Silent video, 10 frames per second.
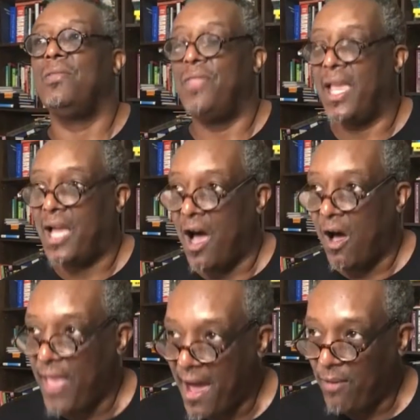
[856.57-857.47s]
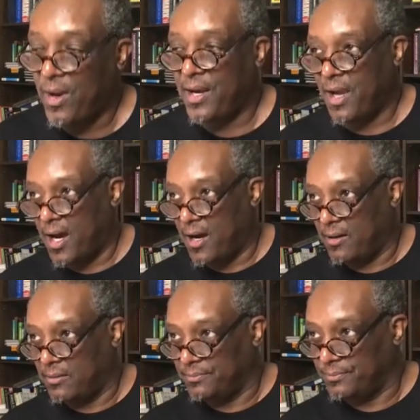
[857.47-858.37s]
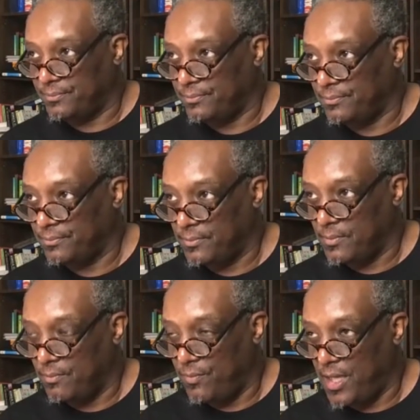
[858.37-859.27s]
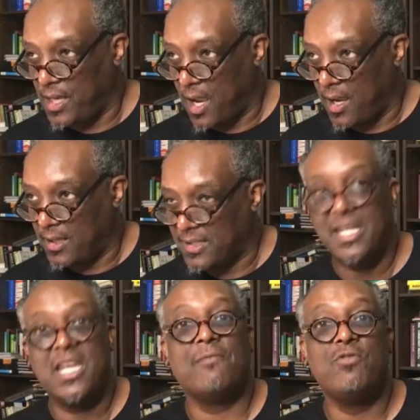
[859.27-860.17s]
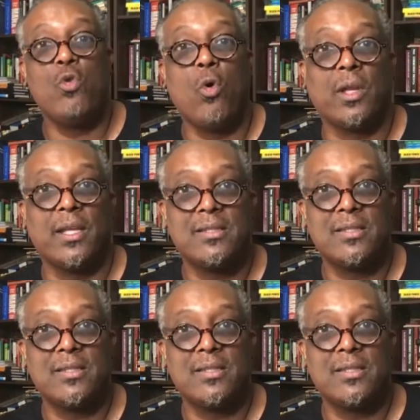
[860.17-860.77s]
they call that one the city of New Orleans.